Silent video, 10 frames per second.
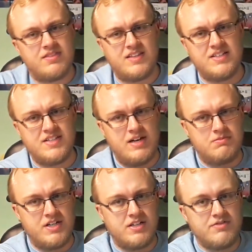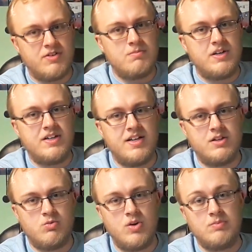these objects from
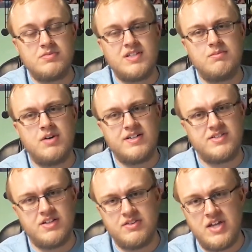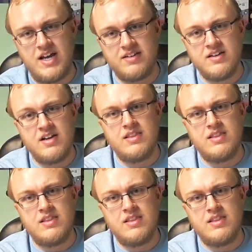another room somewhere so that